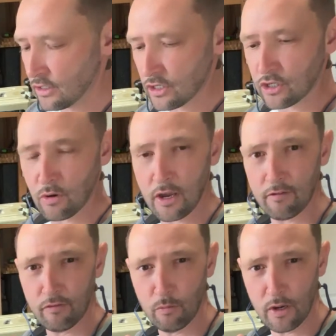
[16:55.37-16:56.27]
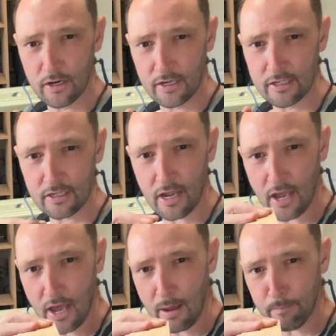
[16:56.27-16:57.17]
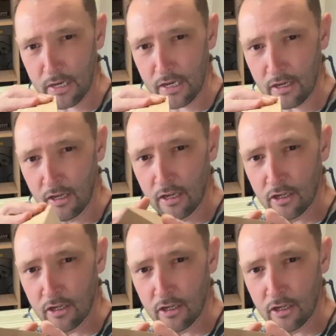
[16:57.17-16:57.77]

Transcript: just so everyone is happy.